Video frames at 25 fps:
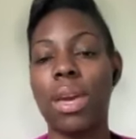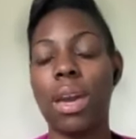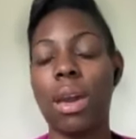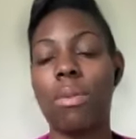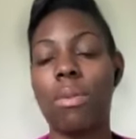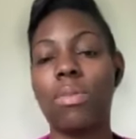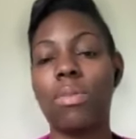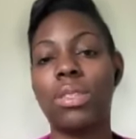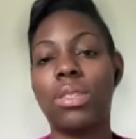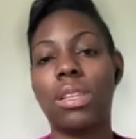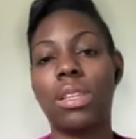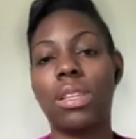
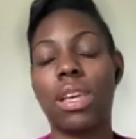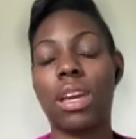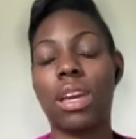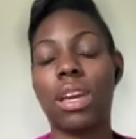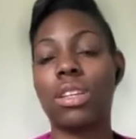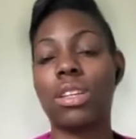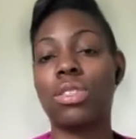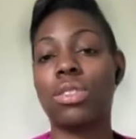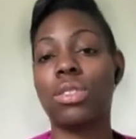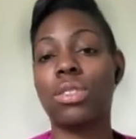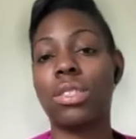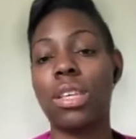being able to
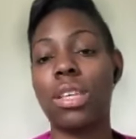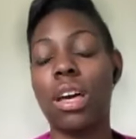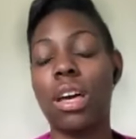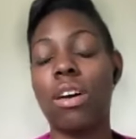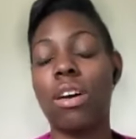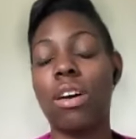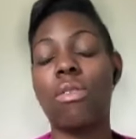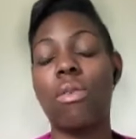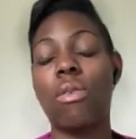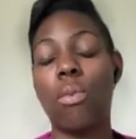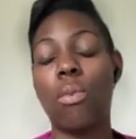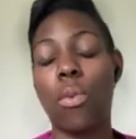look at
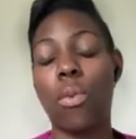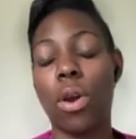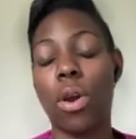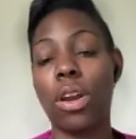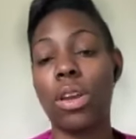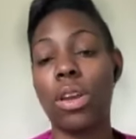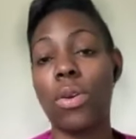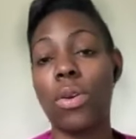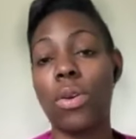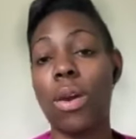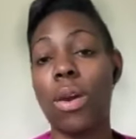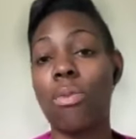yourself,
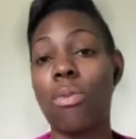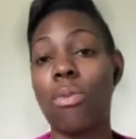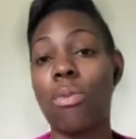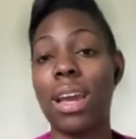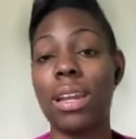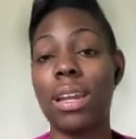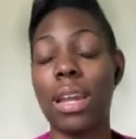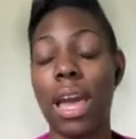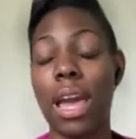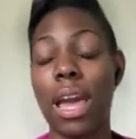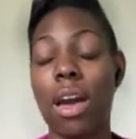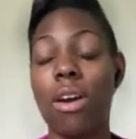where are you at
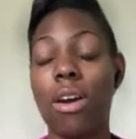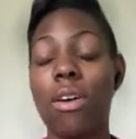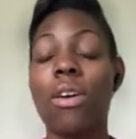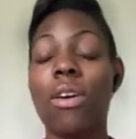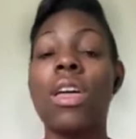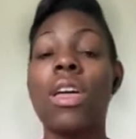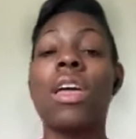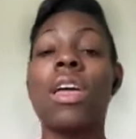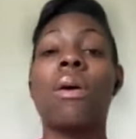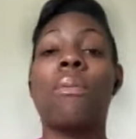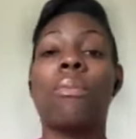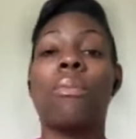right now?